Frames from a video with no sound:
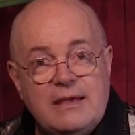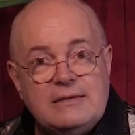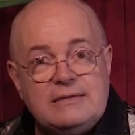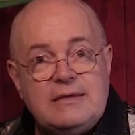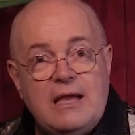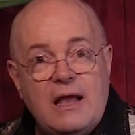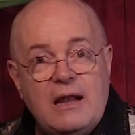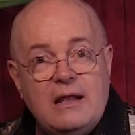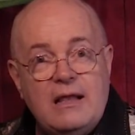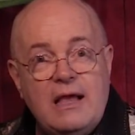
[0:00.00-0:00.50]

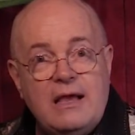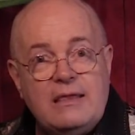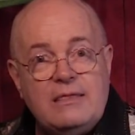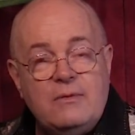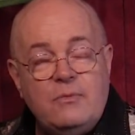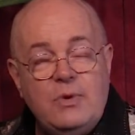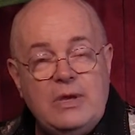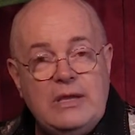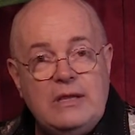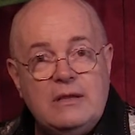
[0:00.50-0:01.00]
It's kind of like
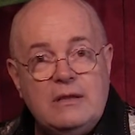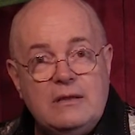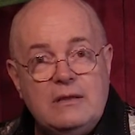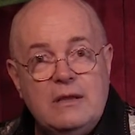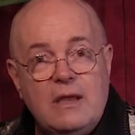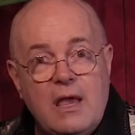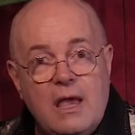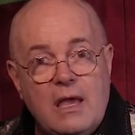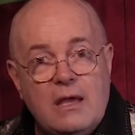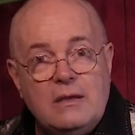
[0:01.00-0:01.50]
the
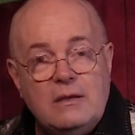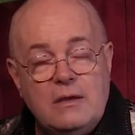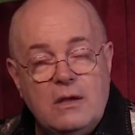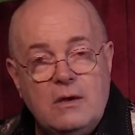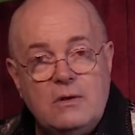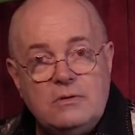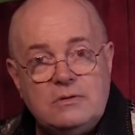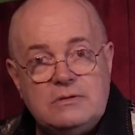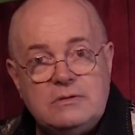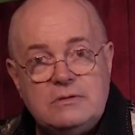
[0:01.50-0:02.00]
will
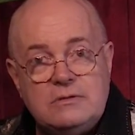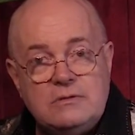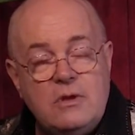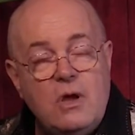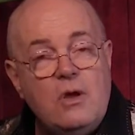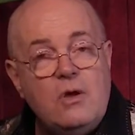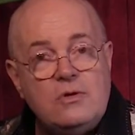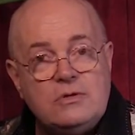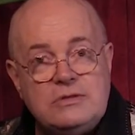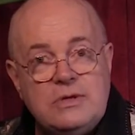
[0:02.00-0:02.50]
knows
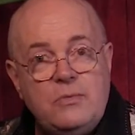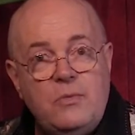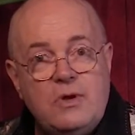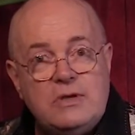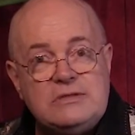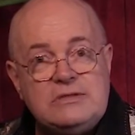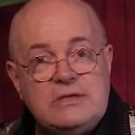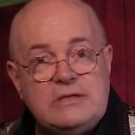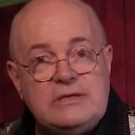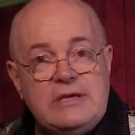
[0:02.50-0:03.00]
it
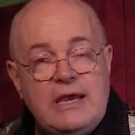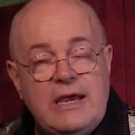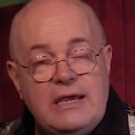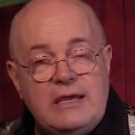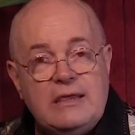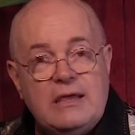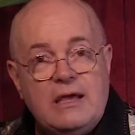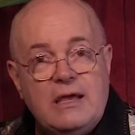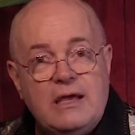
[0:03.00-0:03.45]
wants to take